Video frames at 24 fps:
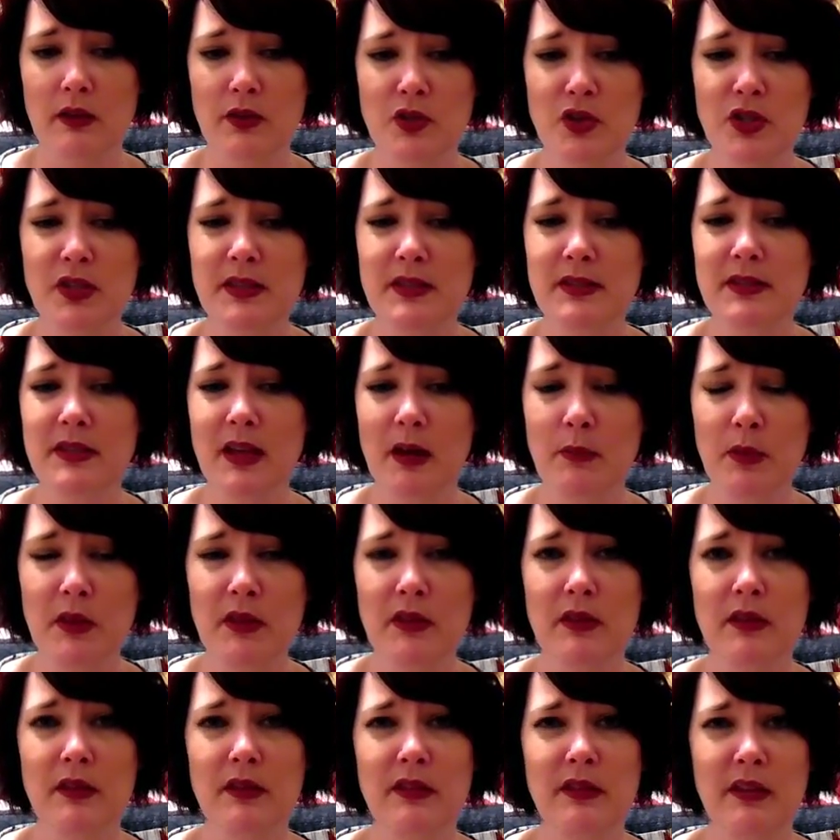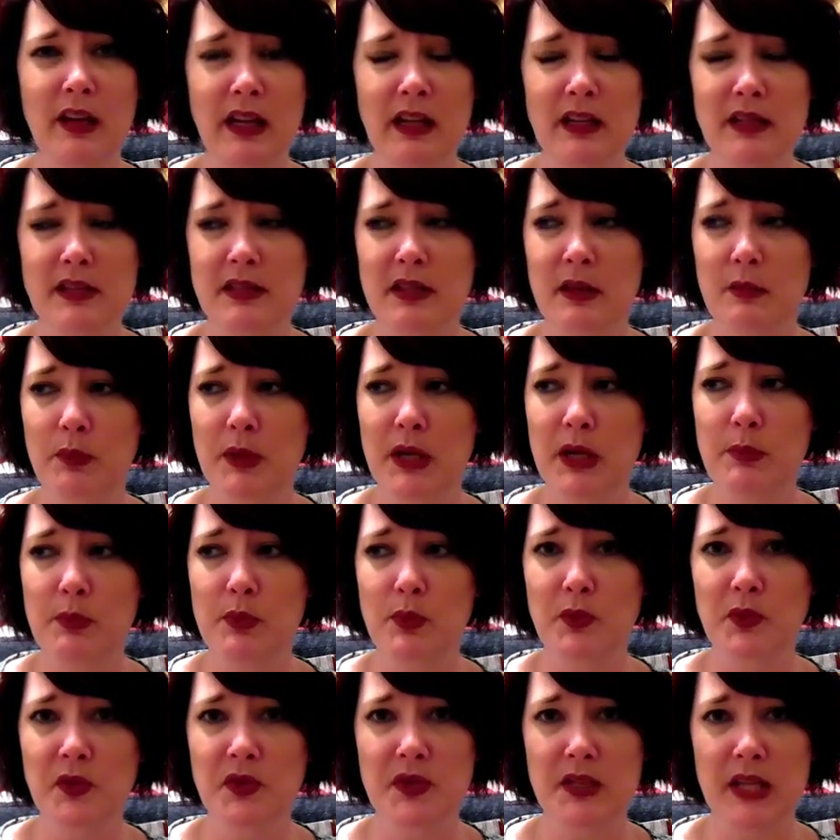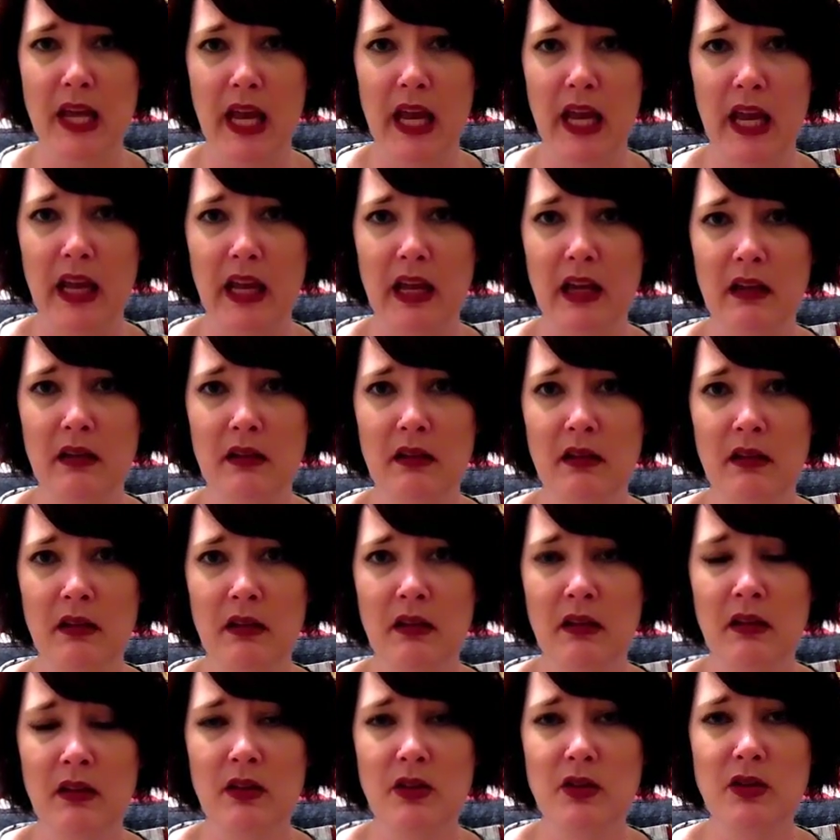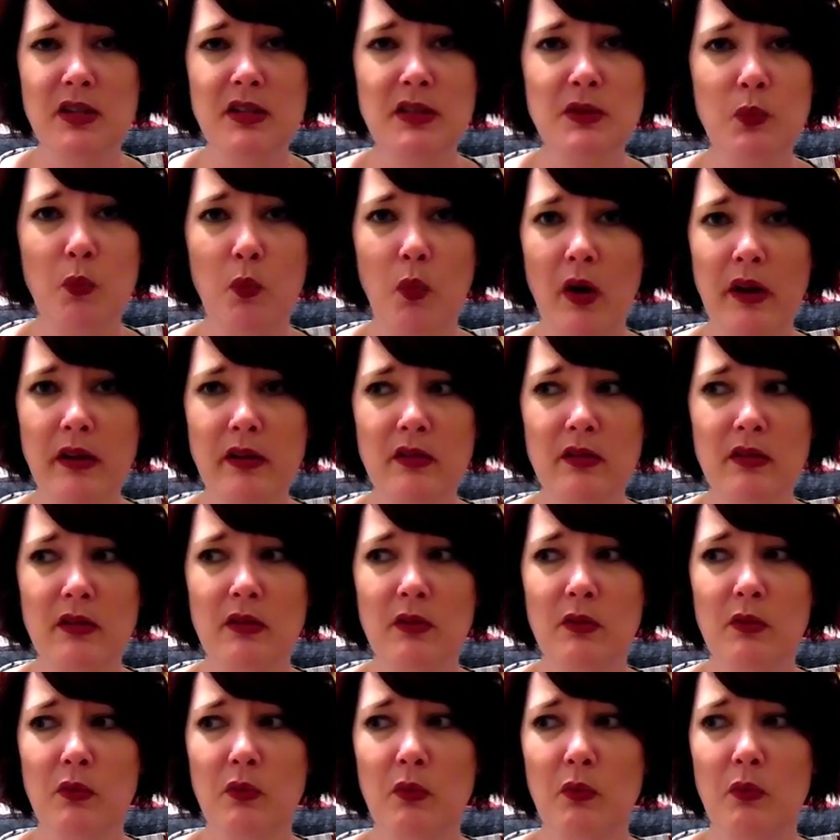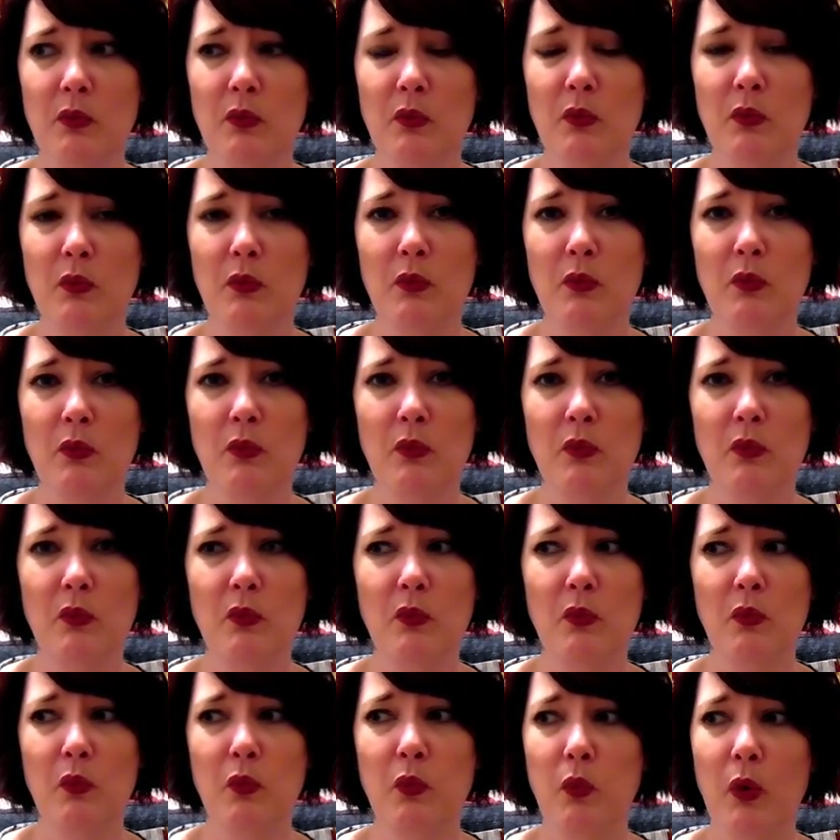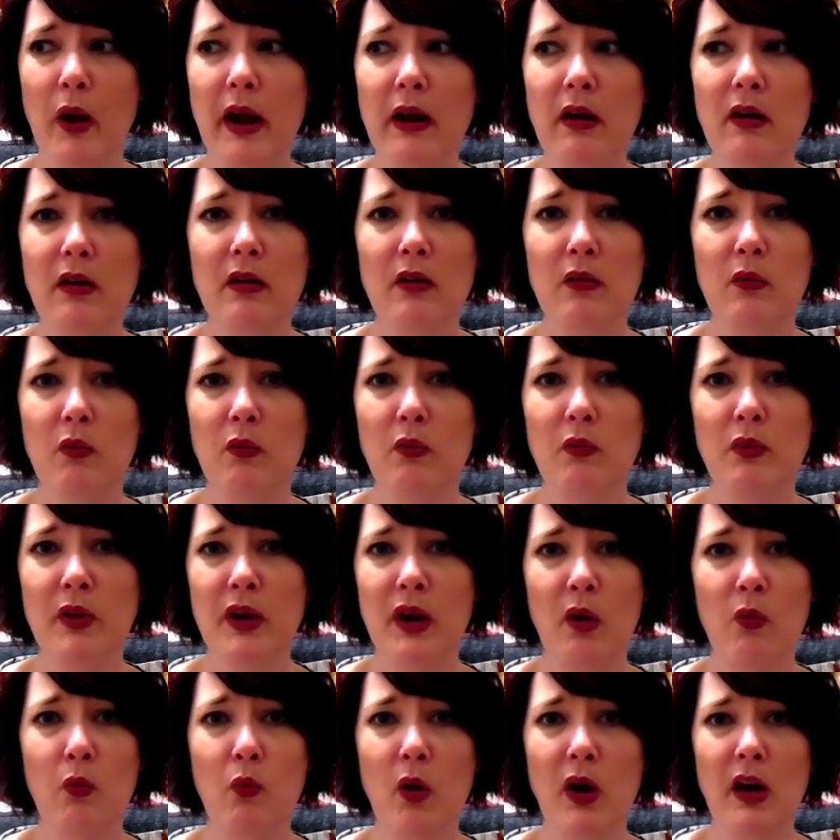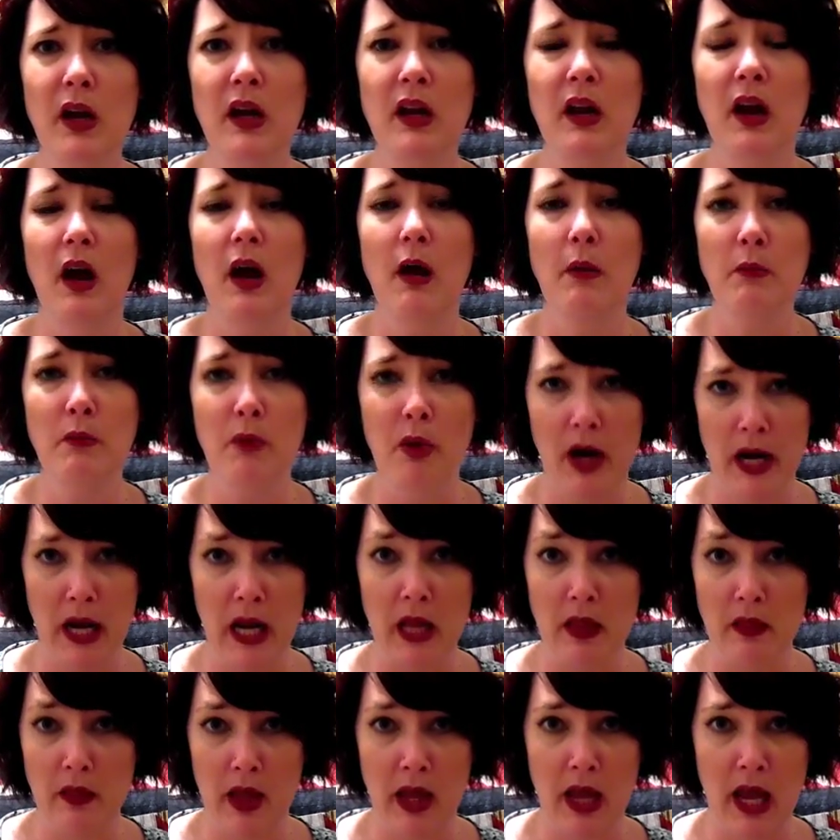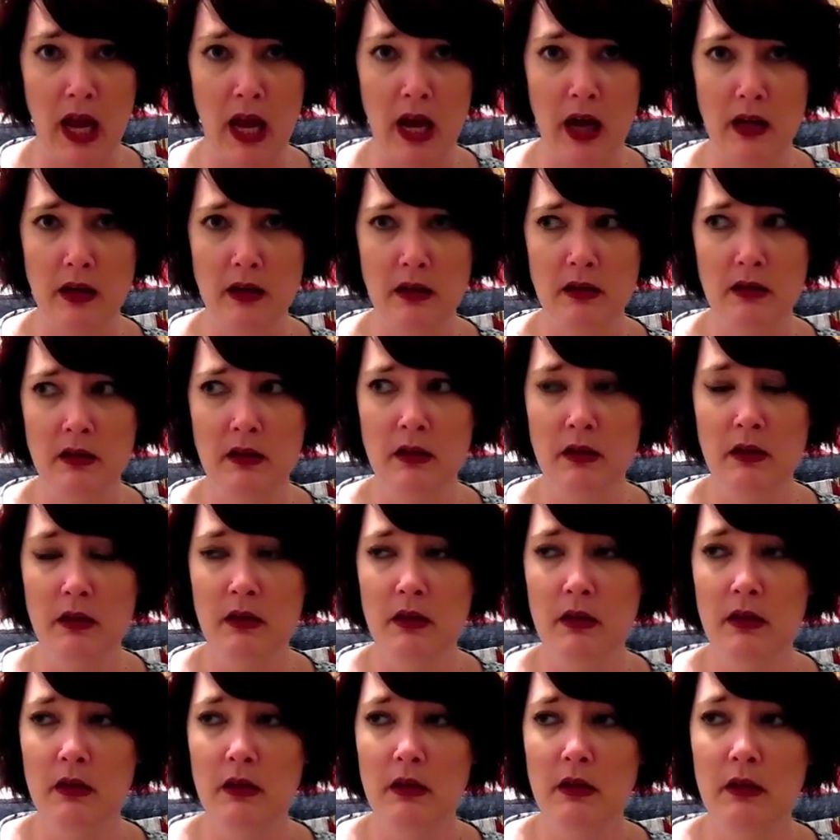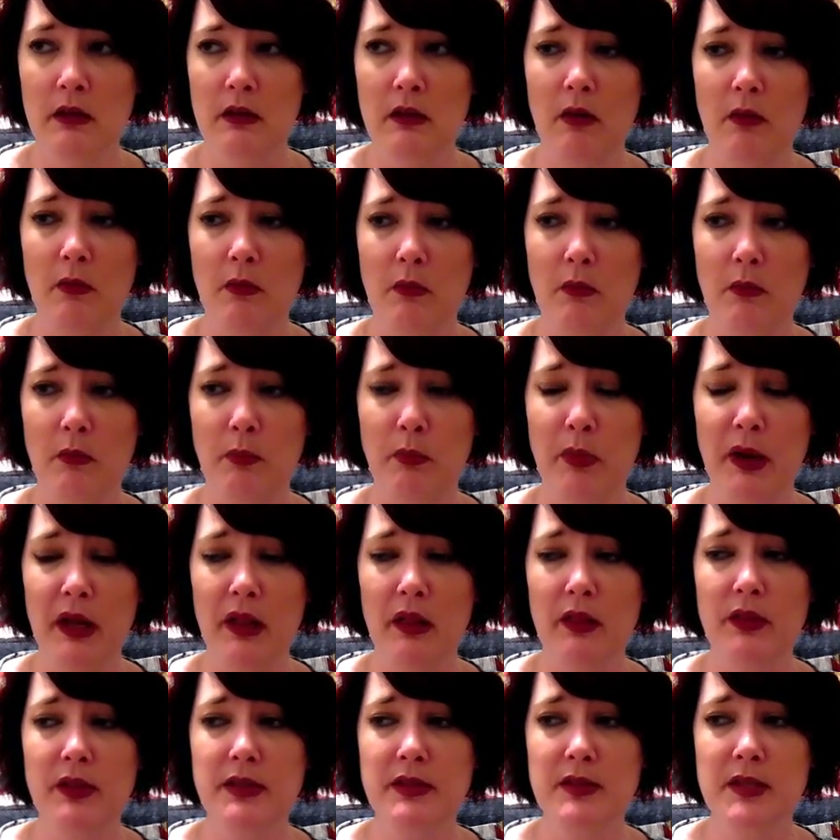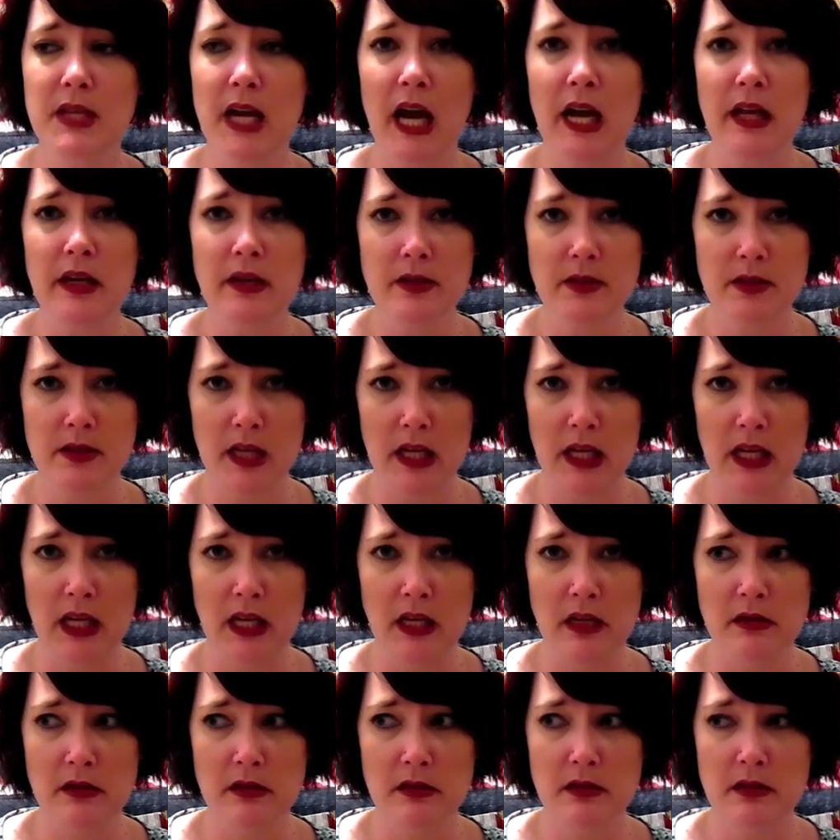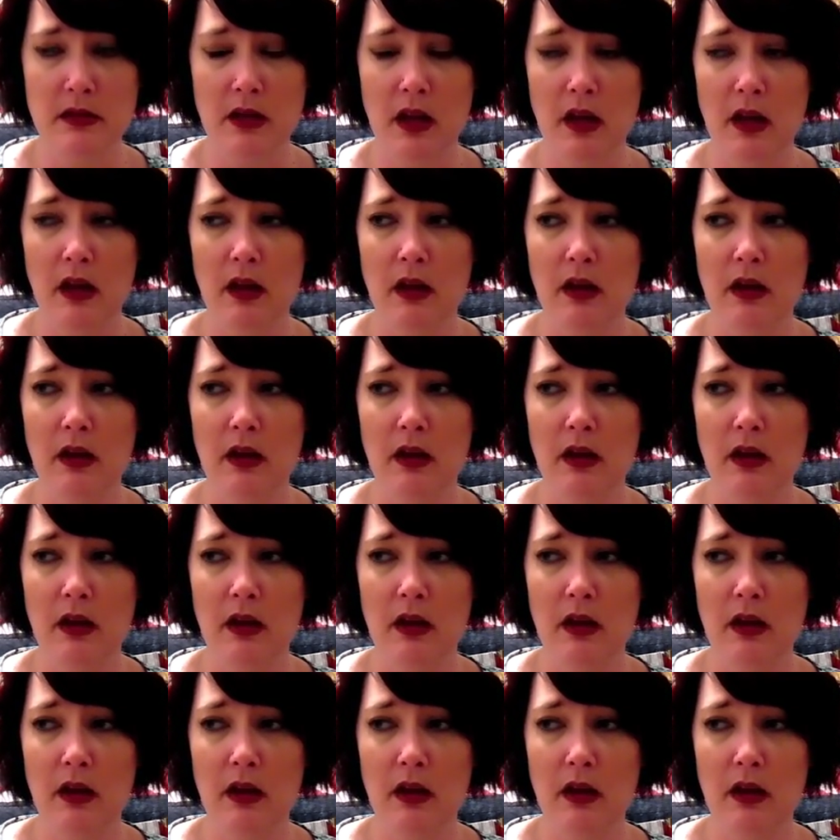Just some of the things that people say, you just wonder where, what kind of upbringing they had. But the saddest thing is